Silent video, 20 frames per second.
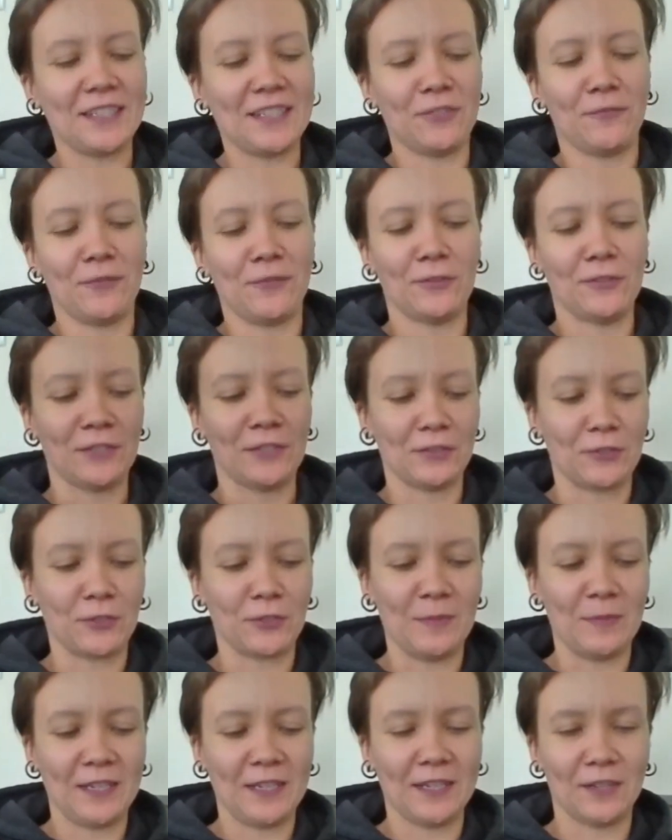info and social
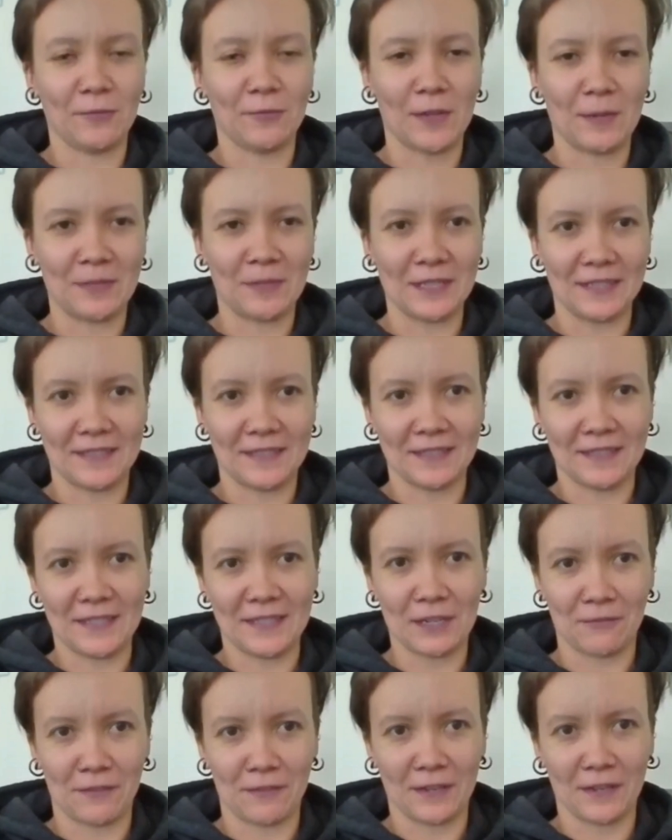media and websites and
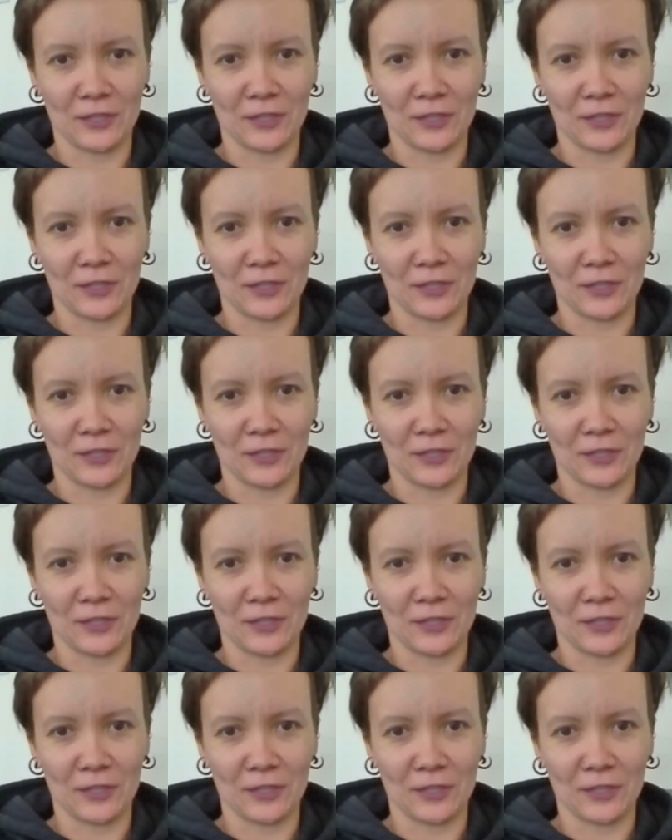stuff that